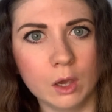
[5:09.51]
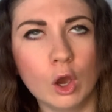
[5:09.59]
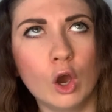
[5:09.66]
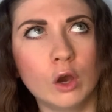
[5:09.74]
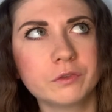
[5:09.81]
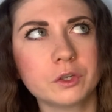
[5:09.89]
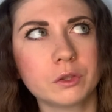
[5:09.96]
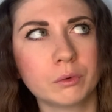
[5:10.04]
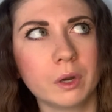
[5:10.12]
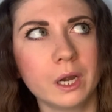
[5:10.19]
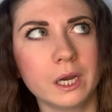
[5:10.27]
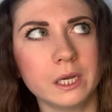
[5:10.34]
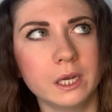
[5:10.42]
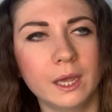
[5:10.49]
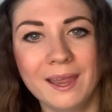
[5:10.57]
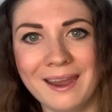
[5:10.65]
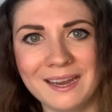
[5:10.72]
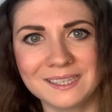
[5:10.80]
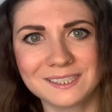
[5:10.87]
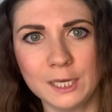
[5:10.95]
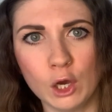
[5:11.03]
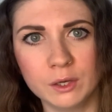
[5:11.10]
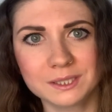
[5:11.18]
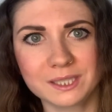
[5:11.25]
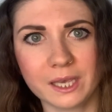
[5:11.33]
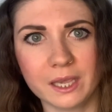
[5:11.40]
After 3, it's
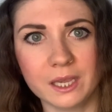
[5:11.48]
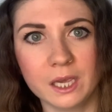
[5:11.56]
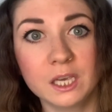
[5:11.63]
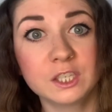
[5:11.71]
90.